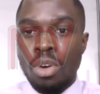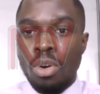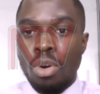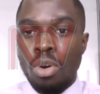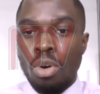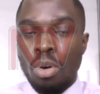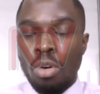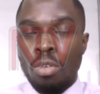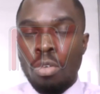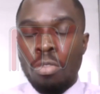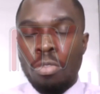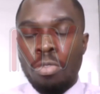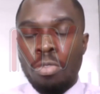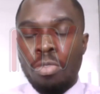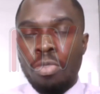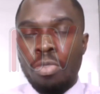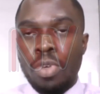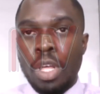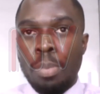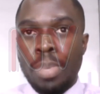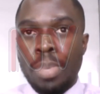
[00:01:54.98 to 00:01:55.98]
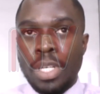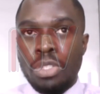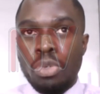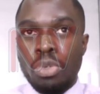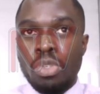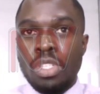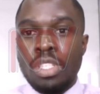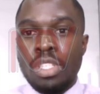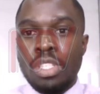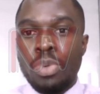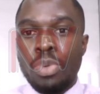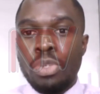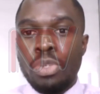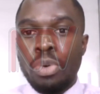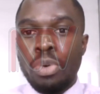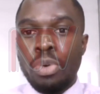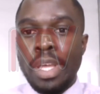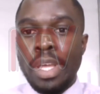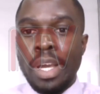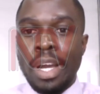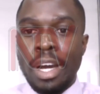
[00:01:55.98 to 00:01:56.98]
of a person's rental
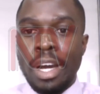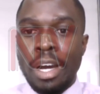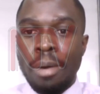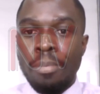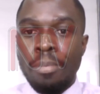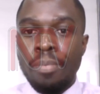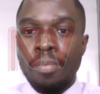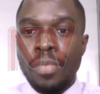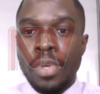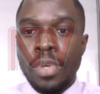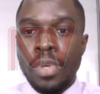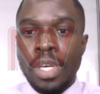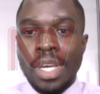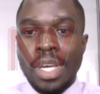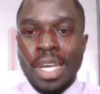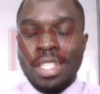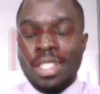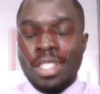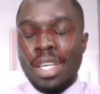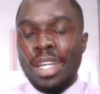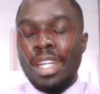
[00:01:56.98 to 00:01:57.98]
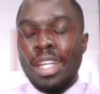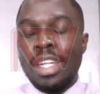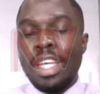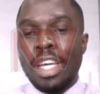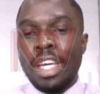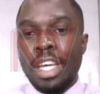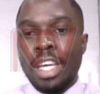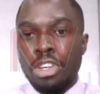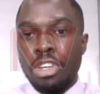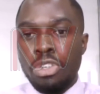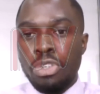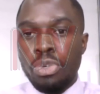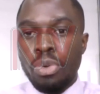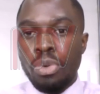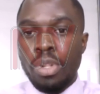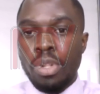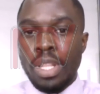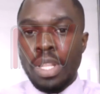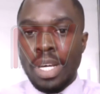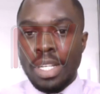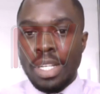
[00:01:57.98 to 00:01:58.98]
income, it's an
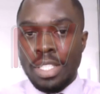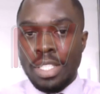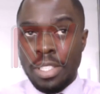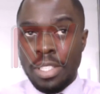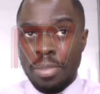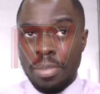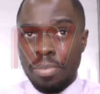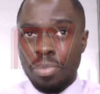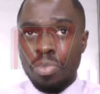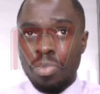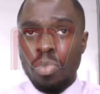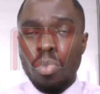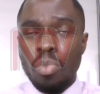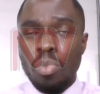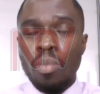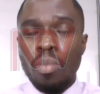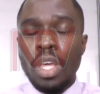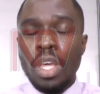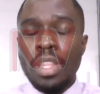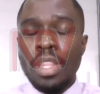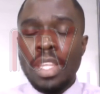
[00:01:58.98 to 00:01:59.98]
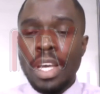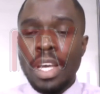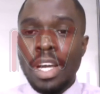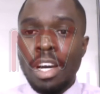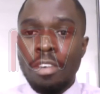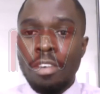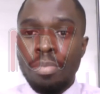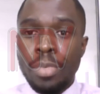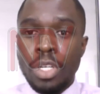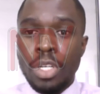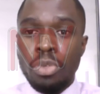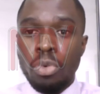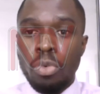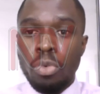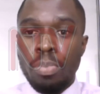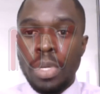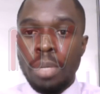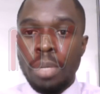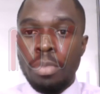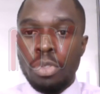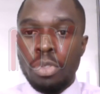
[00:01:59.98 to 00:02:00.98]
indication that the government will
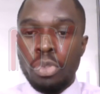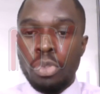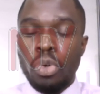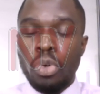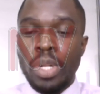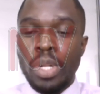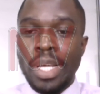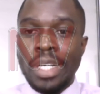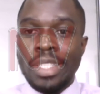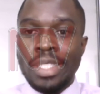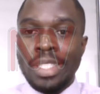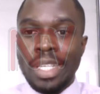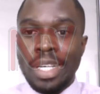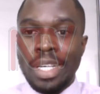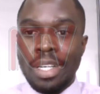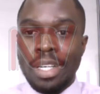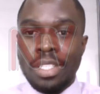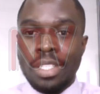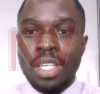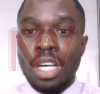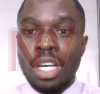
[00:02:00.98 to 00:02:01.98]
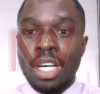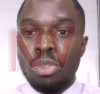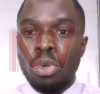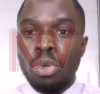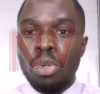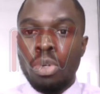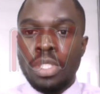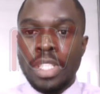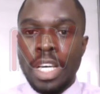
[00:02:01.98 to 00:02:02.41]
be able to collect tax at all